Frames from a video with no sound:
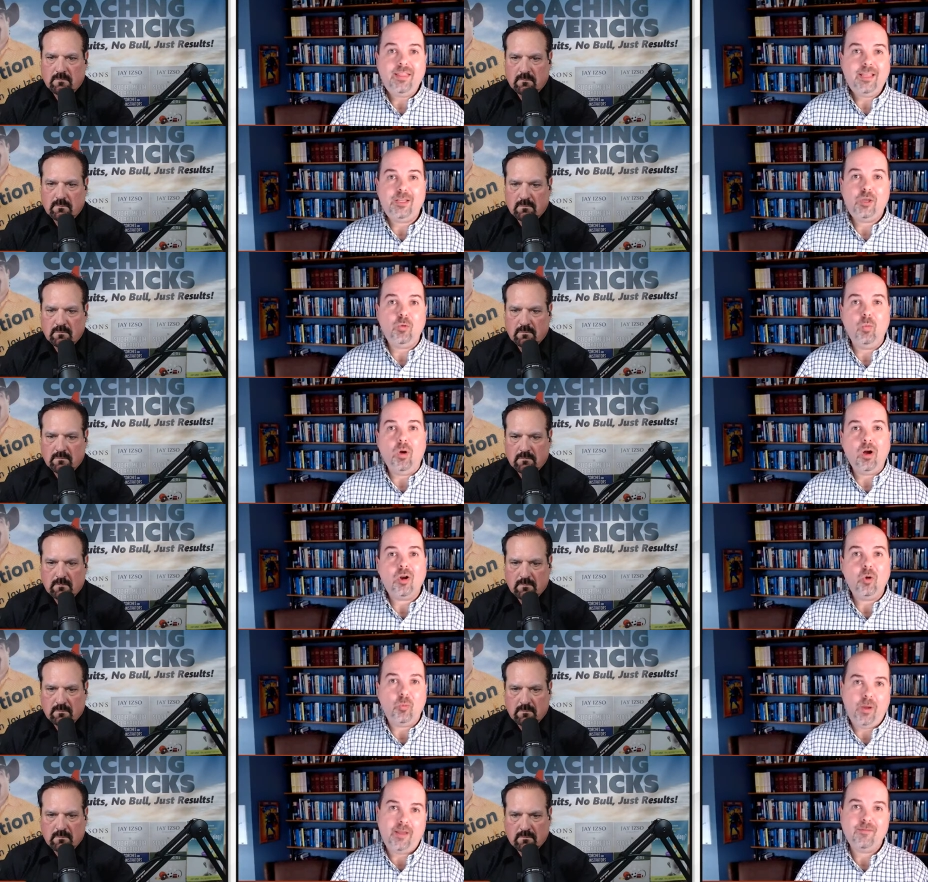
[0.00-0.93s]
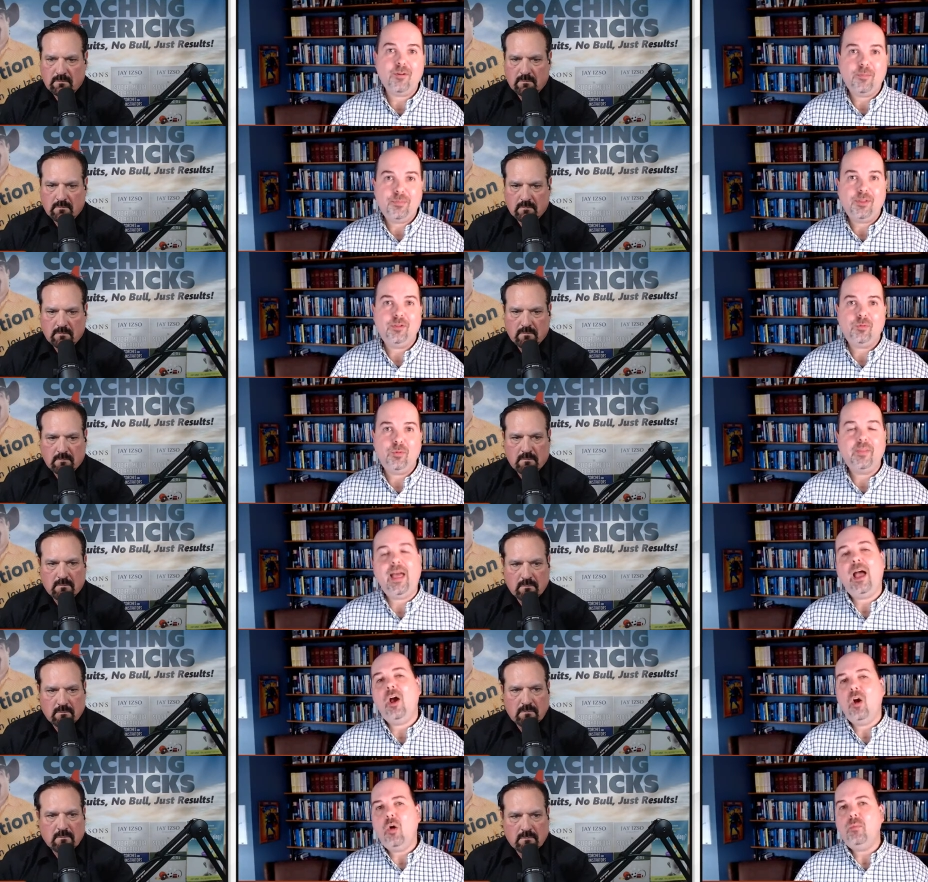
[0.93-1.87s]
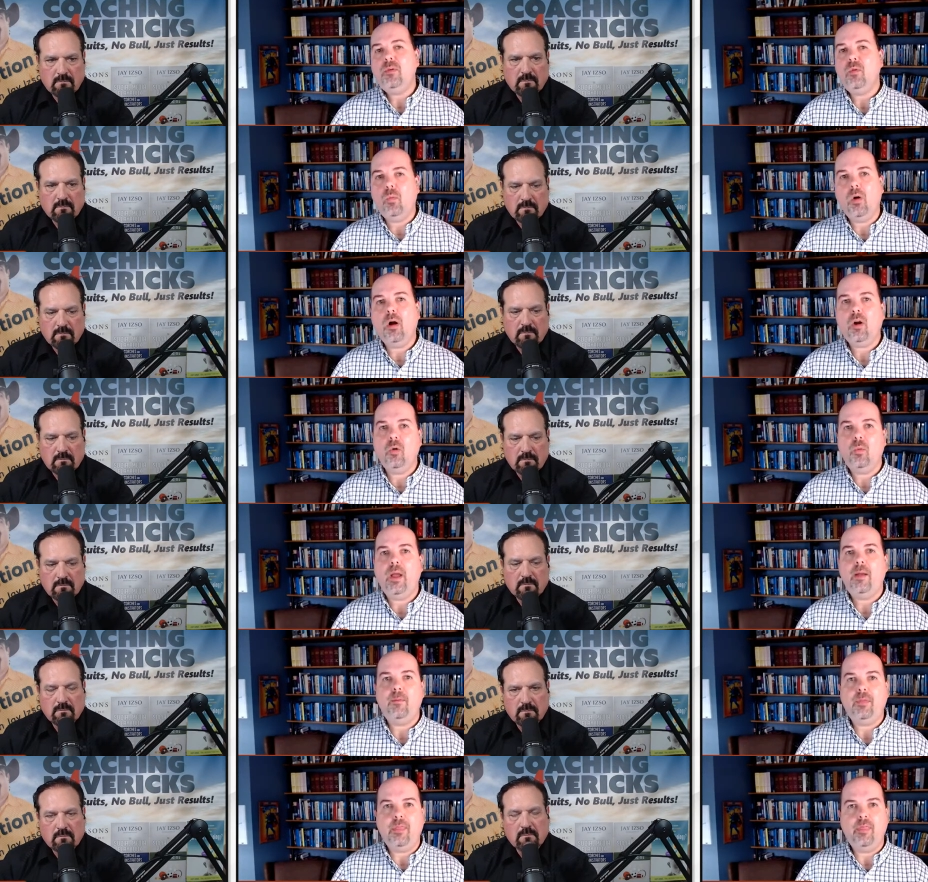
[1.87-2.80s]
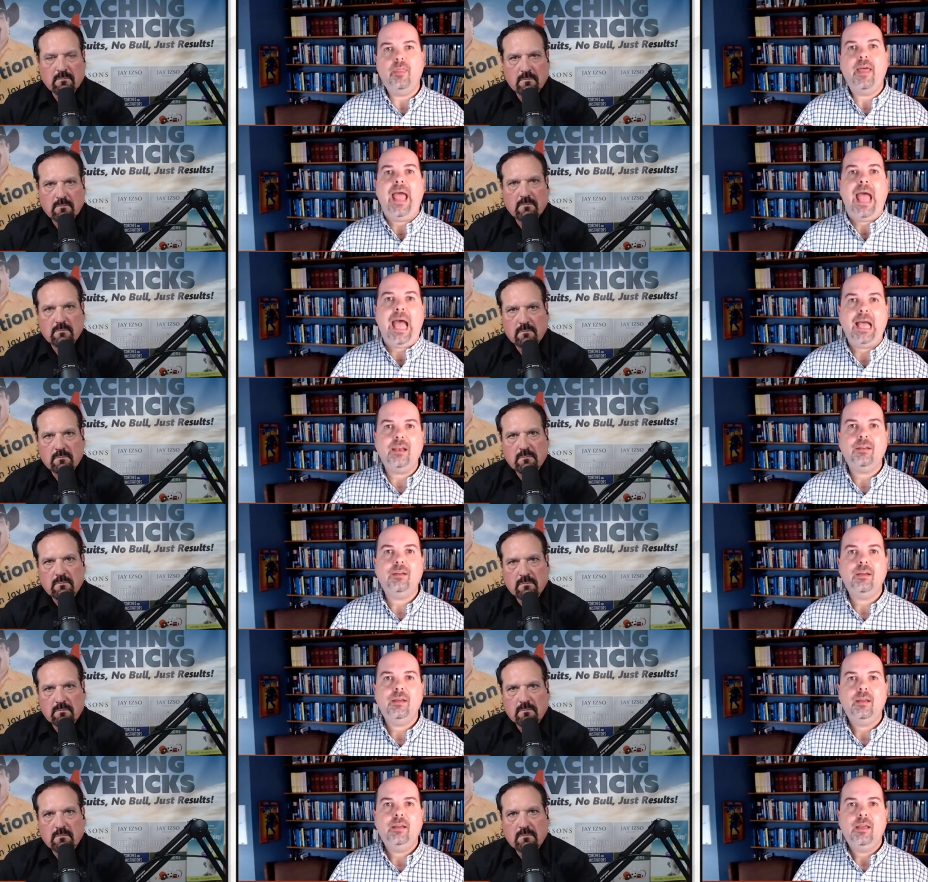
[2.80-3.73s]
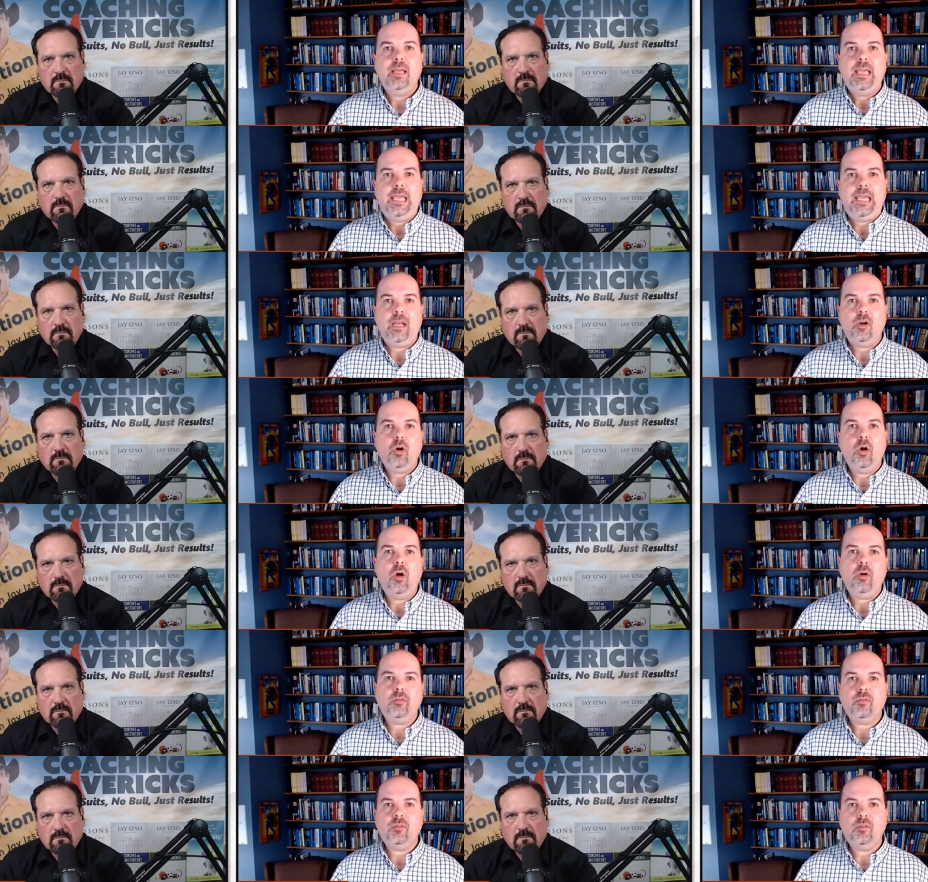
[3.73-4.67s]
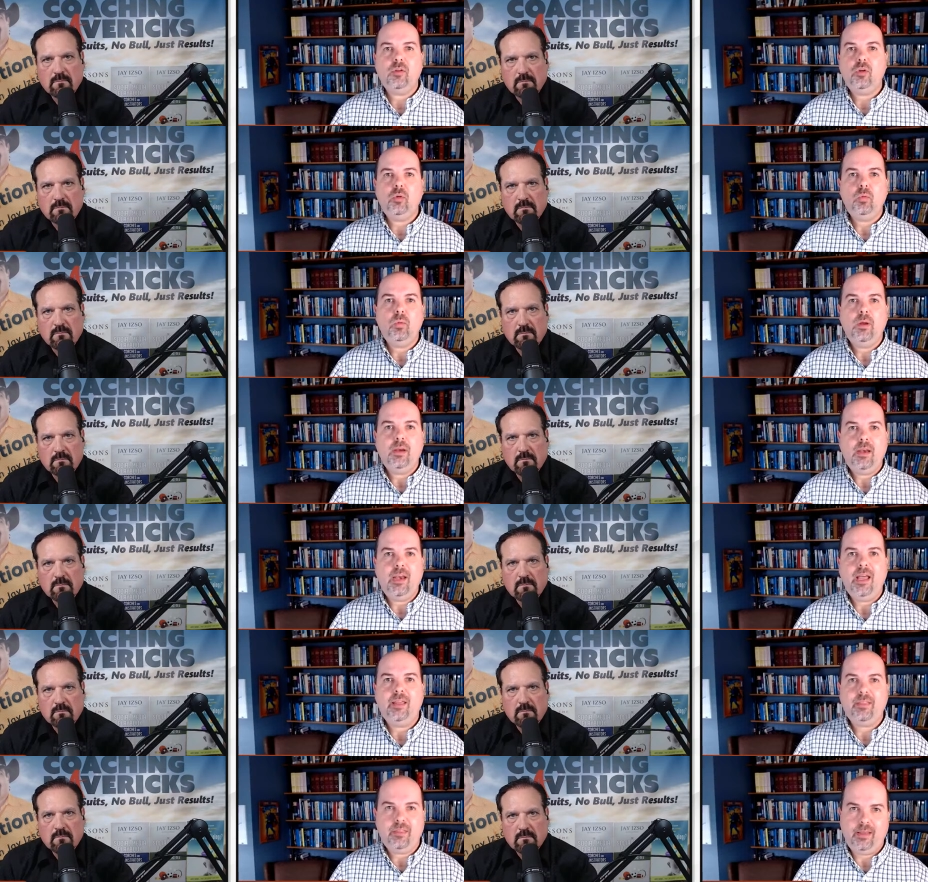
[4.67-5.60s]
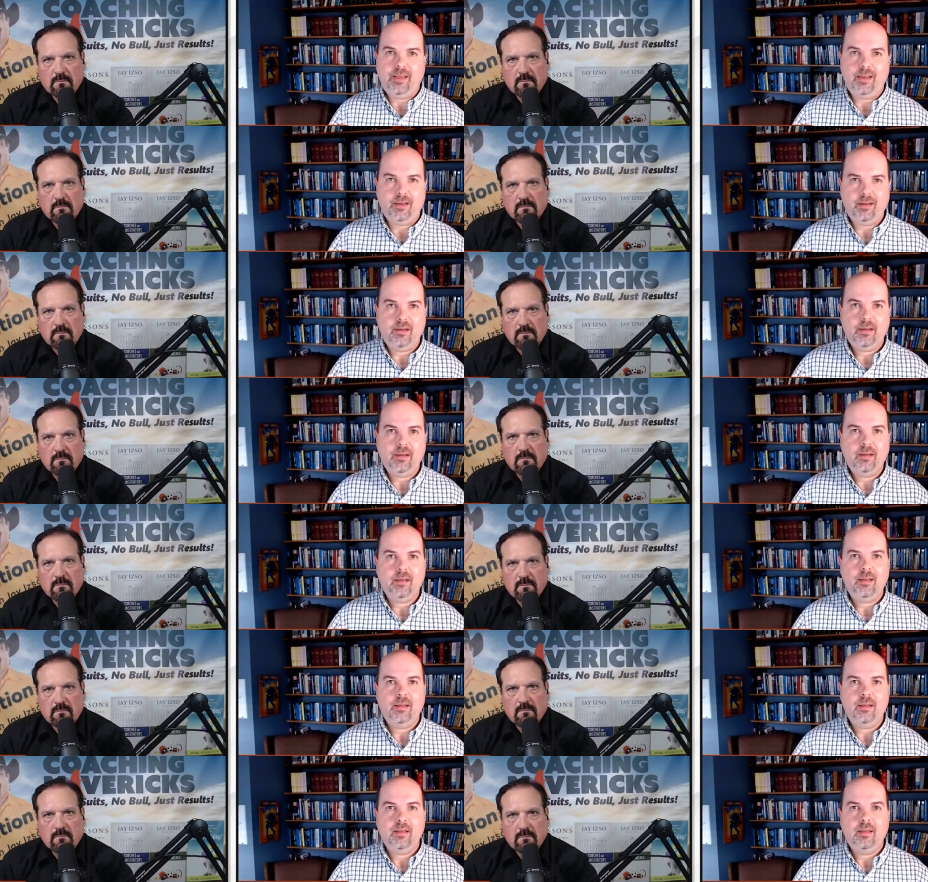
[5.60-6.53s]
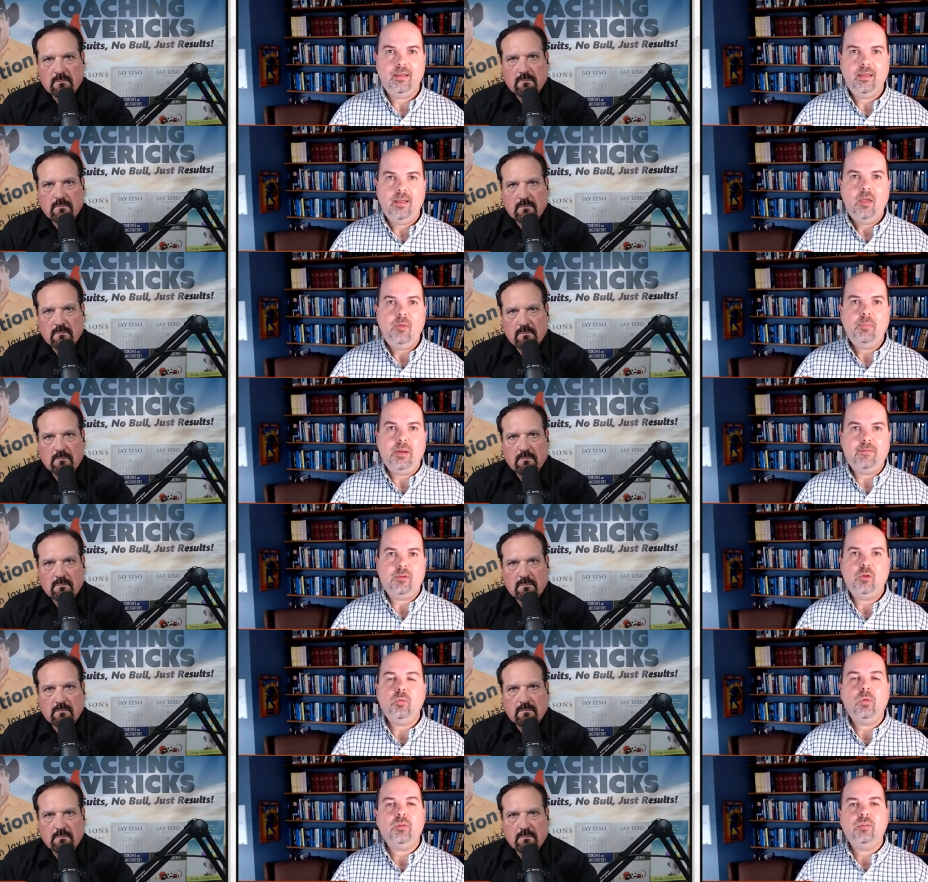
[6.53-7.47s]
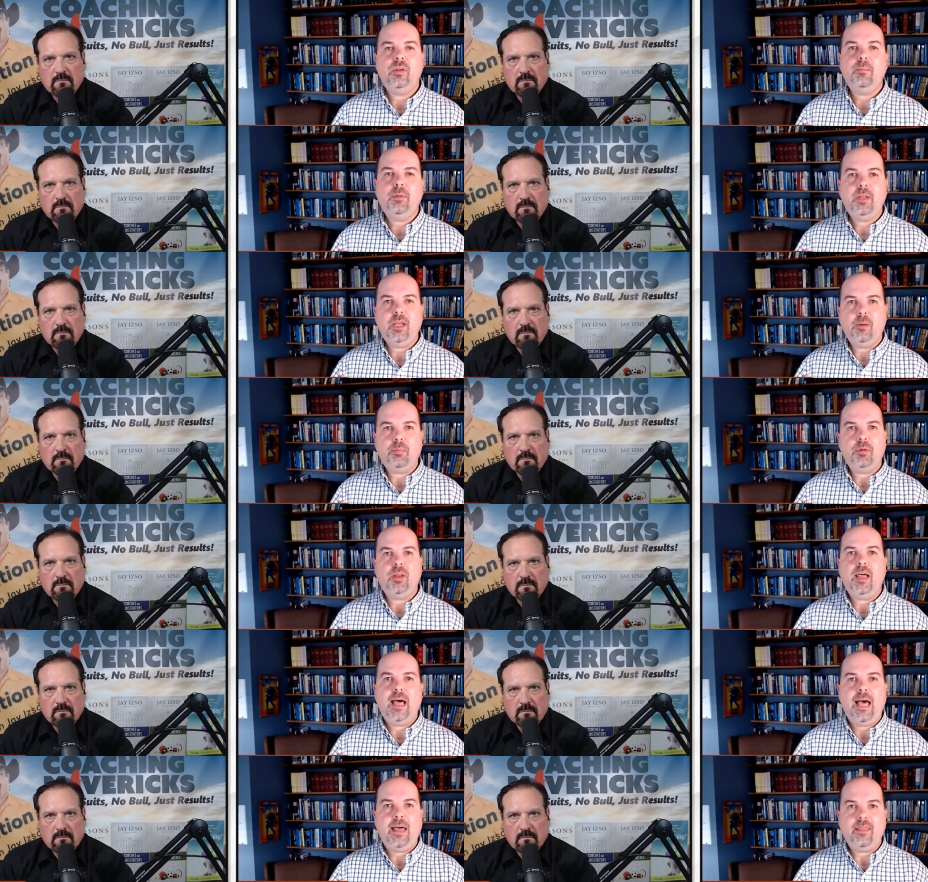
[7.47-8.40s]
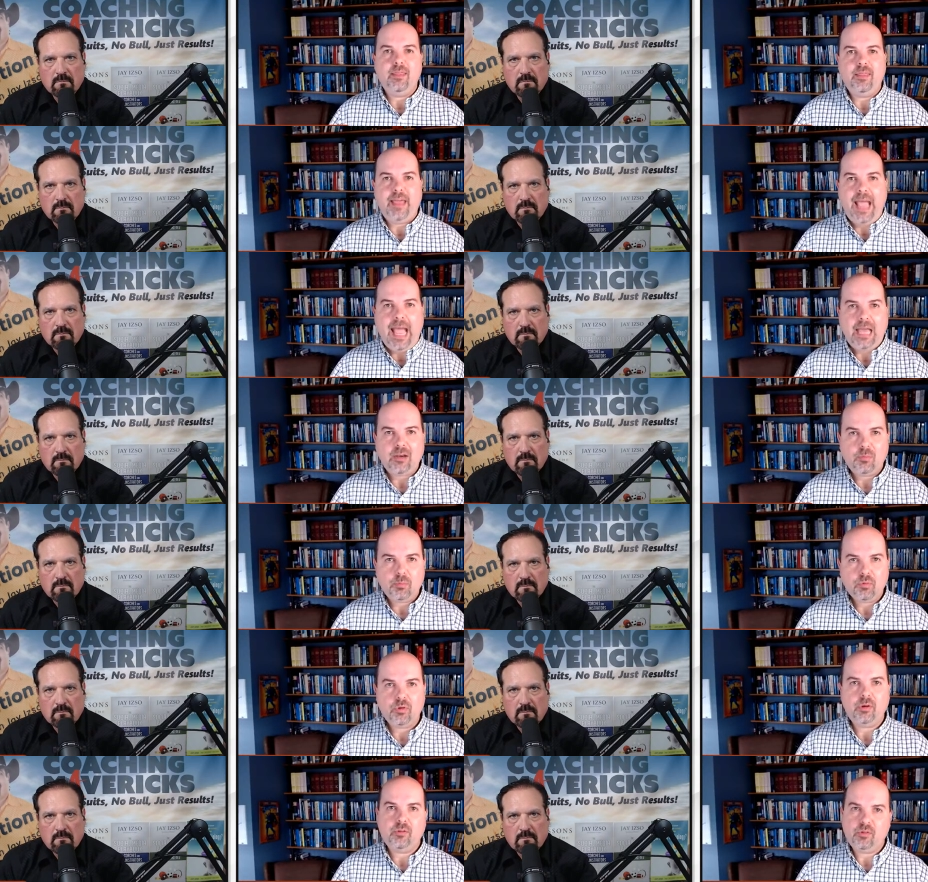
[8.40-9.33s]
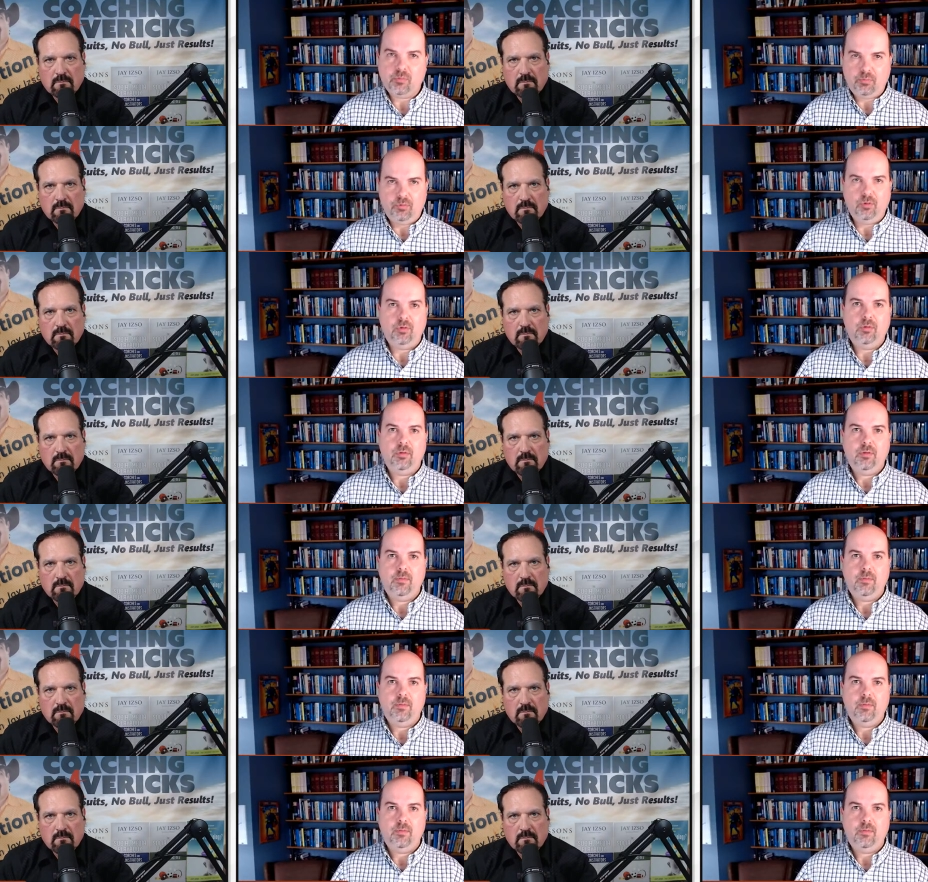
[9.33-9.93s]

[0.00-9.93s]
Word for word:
Speaker 1: thing you walk away from this with, I hope you walk away with that. It costs you nothing. But if you will simply apply that principle,